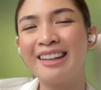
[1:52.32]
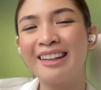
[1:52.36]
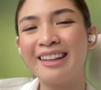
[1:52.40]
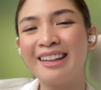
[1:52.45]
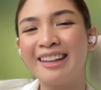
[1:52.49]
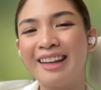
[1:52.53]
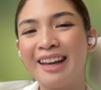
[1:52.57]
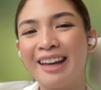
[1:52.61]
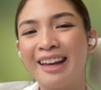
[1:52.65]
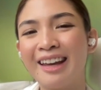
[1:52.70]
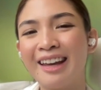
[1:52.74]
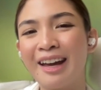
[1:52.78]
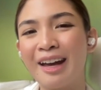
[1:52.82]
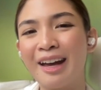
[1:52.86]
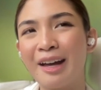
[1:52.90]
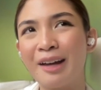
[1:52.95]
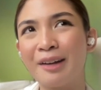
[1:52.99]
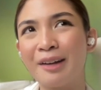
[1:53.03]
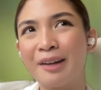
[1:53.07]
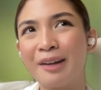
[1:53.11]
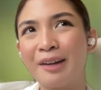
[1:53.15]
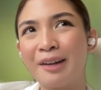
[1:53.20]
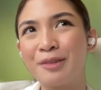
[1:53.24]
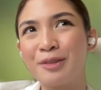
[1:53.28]

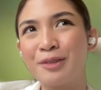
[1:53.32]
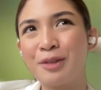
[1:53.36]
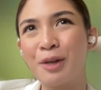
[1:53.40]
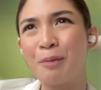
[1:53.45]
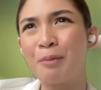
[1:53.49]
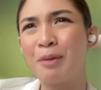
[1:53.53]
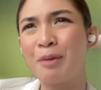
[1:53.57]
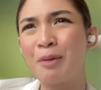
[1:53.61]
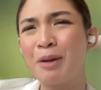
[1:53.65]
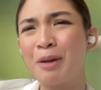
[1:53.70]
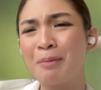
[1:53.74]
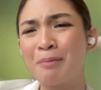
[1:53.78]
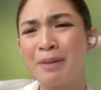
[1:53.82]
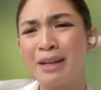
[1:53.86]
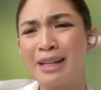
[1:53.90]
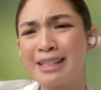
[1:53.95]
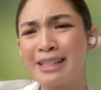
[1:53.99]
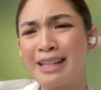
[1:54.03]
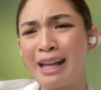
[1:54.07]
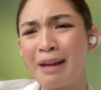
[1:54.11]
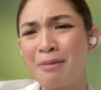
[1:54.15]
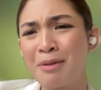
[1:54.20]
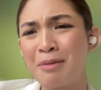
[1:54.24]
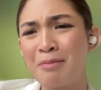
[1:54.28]
yeah, sobrang
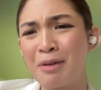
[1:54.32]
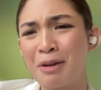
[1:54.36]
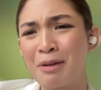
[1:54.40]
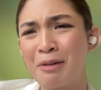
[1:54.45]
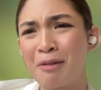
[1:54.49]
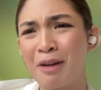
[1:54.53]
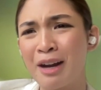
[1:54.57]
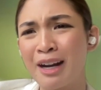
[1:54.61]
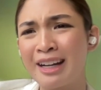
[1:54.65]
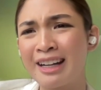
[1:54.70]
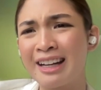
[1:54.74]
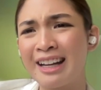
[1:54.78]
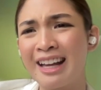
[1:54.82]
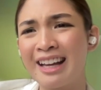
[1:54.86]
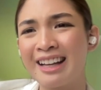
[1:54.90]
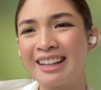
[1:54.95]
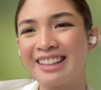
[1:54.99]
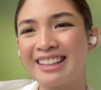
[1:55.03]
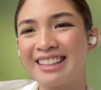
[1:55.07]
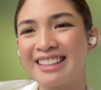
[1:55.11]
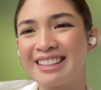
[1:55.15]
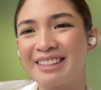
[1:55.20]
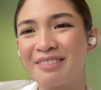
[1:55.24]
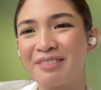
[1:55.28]
bilis namin mag-work
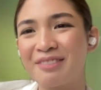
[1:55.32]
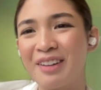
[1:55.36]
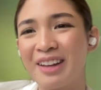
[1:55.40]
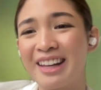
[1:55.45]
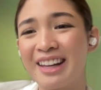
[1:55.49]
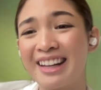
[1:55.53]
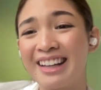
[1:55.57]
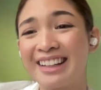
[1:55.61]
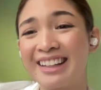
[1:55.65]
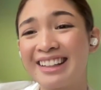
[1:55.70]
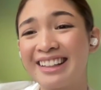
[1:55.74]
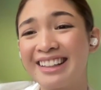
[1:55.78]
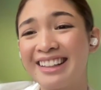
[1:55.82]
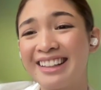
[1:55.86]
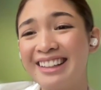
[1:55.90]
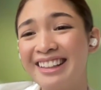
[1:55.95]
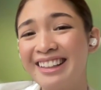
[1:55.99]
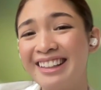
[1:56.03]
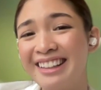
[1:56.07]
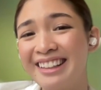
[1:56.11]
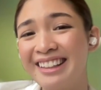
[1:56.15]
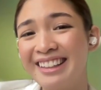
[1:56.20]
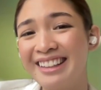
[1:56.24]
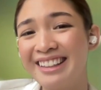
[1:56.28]
lang, kasi parang,
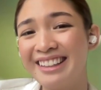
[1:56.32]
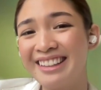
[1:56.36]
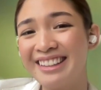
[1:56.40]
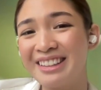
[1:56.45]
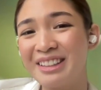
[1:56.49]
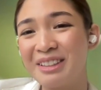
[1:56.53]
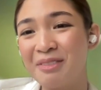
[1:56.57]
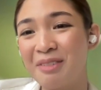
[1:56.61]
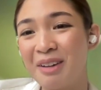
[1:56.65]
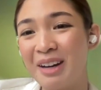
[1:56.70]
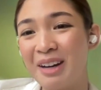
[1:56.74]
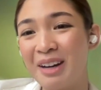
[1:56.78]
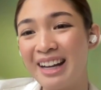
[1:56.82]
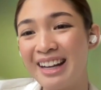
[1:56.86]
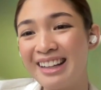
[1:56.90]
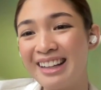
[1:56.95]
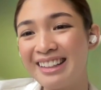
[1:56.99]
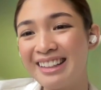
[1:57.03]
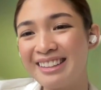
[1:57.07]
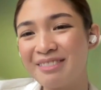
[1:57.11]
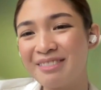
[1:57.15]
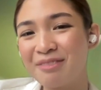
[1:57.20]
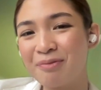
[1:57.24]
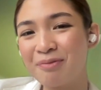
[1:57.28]

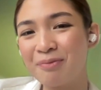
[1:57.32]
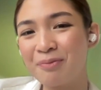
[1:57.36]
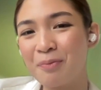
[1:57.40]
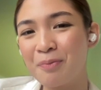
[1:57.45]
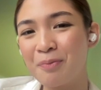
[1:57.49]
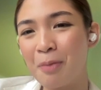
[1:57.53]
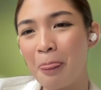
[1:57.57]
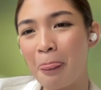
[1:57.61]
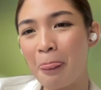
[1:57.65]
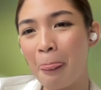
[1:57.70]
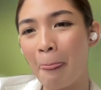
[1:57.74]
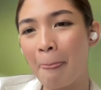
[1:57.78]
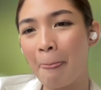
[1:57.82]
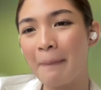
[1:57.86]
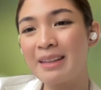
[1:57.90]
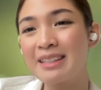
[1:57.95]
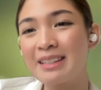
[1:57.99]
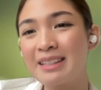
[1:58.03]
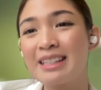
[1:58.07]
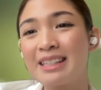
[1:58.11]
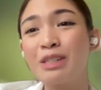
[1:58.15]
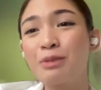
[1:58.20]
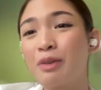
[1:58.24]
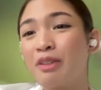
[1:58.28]
diba?
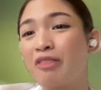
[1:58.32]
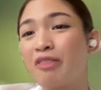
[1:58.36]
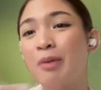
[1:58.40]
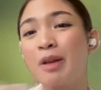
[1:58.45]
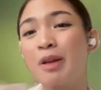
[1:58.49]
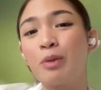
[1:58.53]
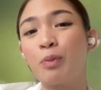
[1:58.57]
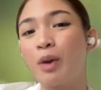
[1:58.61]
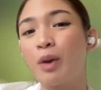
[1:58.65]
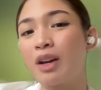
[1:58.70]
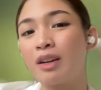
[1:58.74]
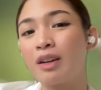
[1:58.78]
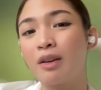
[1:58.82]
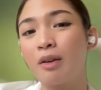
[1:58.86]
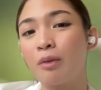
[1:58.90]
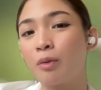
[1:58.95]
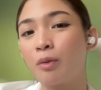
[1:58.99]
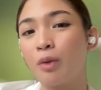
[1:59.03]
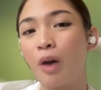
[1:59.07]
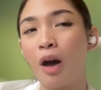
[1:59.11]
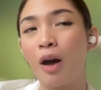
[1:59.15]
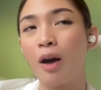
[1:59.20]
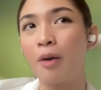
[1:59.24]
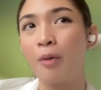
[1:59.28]
Since we've
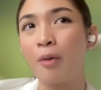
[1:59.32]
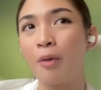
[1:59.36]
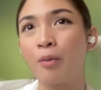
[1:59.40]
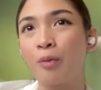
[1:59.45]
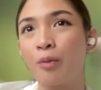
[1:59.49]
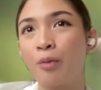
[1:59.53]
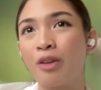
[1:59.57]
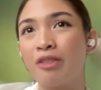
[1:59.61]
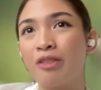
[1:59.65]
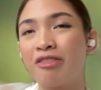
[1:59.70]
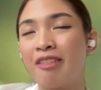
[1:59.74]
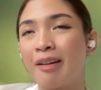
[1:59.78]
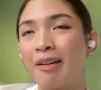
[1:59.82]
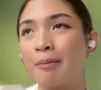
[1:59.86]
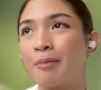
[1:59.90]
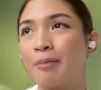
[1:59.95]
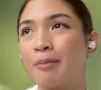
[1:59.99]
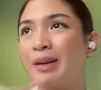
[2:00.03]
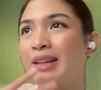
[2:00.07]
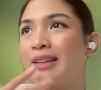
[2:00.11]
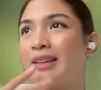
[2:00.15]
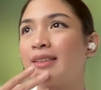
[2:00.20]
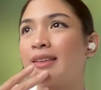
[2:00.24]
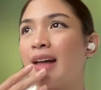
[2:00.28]

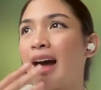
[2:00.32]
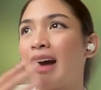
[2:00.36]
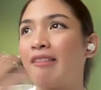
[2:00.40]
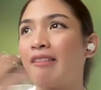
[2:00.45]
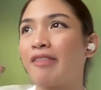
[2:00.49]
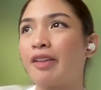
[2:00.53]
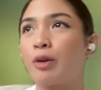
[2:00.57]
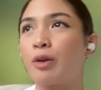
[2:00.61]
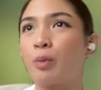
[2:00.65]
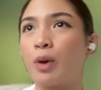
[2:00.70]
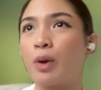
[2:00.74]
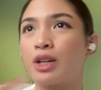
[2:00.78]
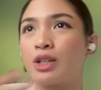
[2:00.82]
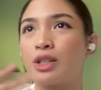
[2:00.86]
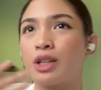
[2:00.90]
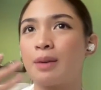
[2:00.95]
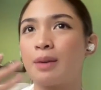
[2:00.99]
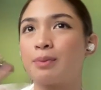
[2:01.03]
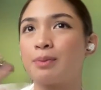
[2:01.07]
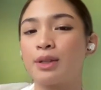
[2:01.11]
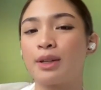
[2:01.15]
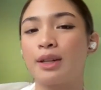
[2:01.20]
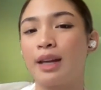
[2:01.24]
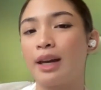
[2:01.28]
been having workshops
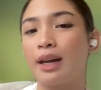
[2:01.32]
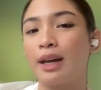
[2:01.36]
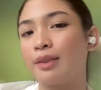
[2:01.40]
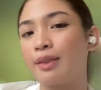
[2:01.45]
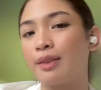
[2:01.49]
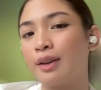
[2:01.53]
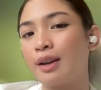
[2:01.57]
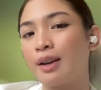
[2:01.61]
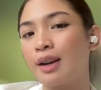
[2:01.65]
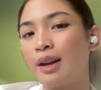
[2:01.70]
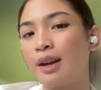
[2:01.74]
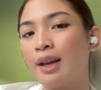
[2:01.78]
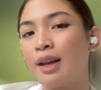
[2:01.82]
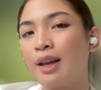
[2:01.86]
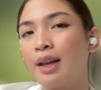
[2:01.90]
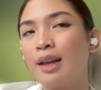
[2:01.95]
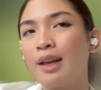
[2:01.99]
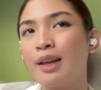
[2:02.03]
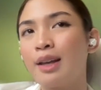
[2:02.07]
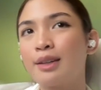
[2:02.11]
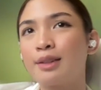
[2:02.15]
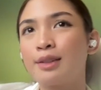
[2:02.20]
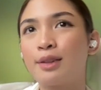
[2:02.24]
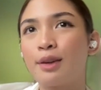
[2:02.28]
together,
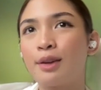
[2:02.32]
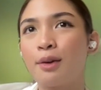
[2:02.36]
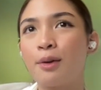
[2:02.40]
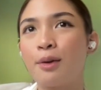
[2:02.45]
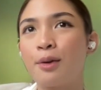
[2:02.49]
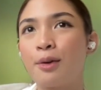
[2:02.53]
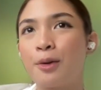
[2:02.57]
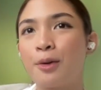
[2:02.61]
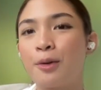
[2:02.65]
so